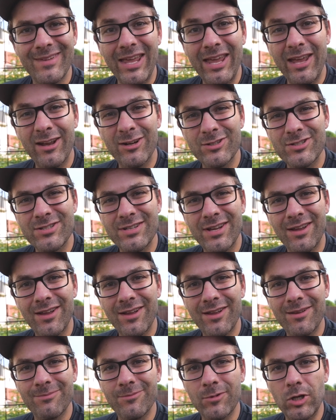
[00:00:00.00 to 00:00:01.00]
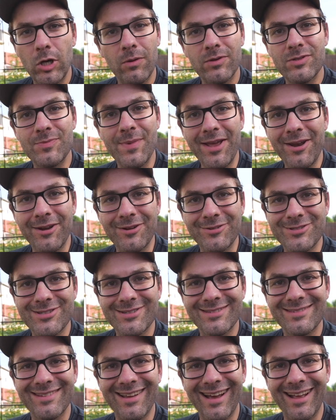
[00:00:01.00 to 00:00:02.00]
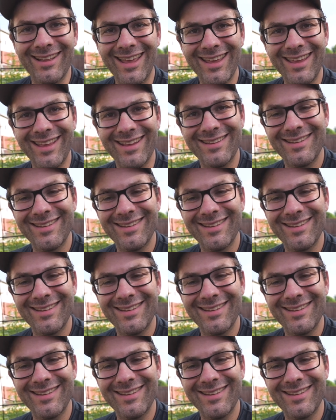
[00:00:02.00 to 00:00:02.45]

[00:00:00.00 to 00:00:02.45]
here's to growing tomatoes. I like it.